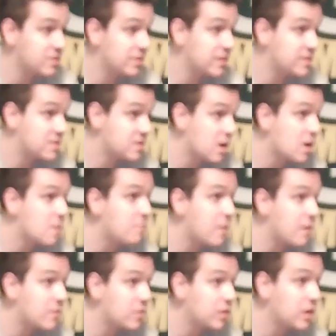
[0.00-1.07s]
they started
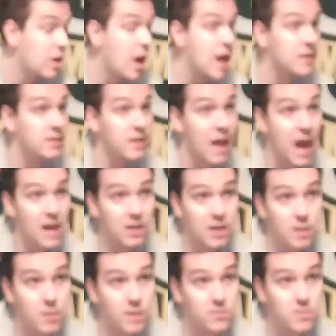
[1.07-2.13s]
Beverley, and then they hadn't
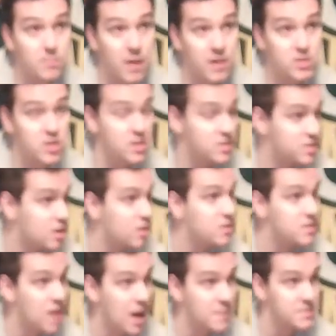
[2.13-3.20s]
come off the bench at certain
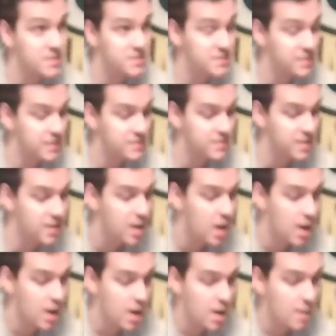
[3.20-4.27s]
times this season.
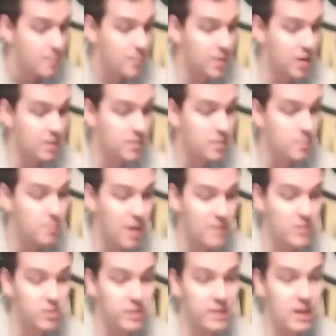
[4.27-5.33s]
But
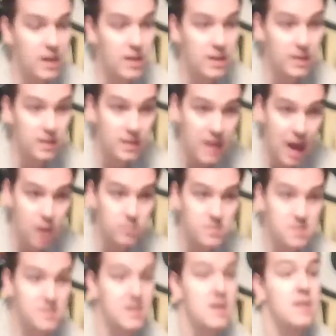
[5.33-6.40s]
Beverley
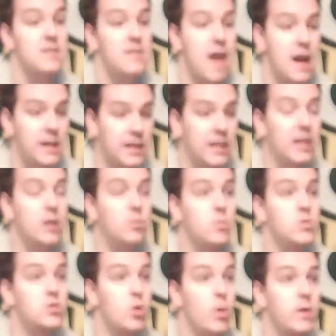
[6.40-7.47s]
announced that he
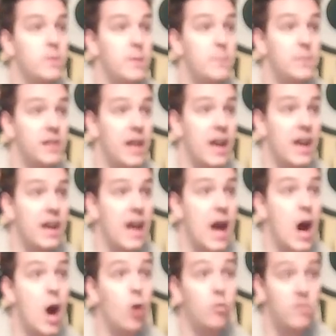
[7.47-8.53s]
was going to be playing
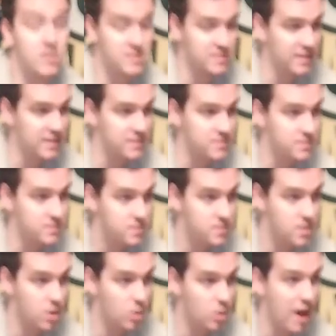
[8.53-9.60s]
overseas.
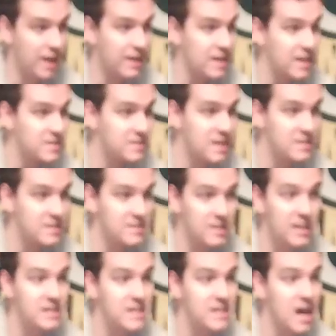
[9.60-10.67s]
So I guess that
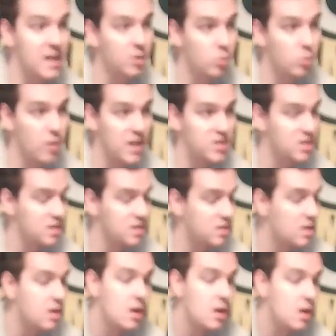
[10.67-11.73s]
he's out of the
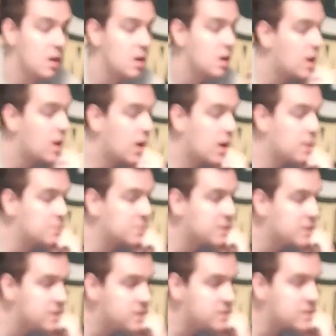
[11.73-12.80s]
question,
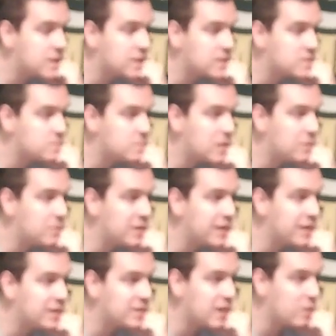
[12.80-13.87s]
because I guess
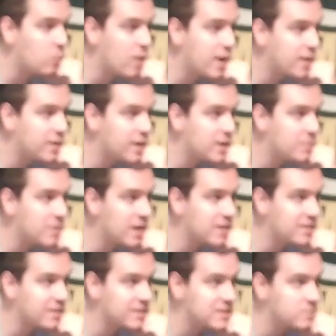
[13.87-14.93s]
maybe they wanted him, and I
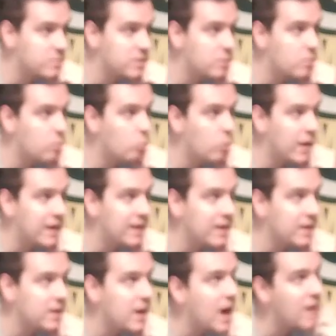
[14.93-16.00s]
think that's why they were
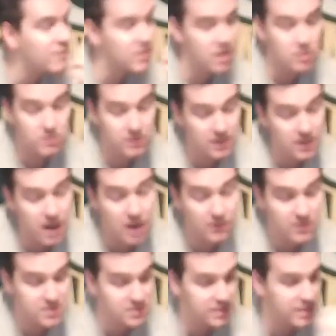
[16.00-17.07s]
waiting. I'll get
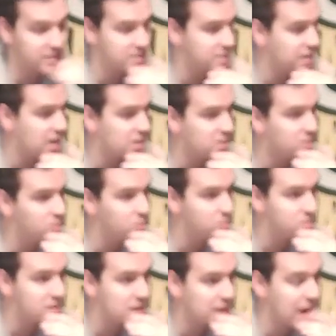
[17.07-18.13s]
to the other
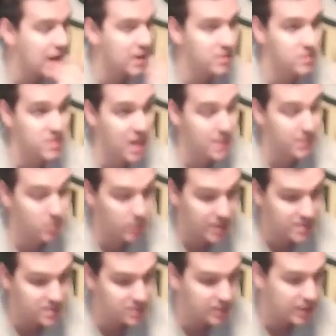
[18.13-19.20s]
news that kind of just happened
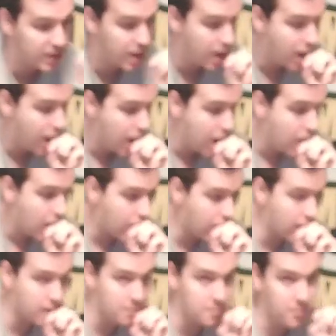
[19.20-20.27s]
recently.
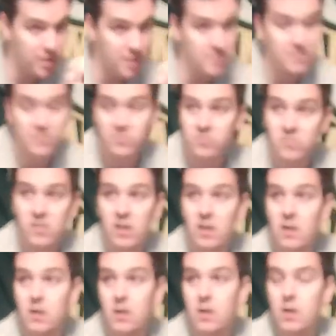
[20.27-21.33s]
But
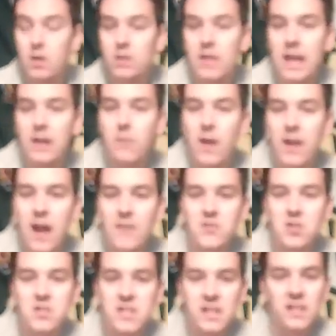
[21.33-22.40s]
they went
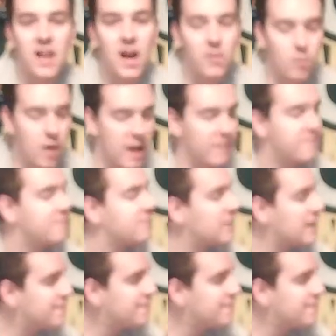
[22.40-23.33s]
after DeLon Wright. They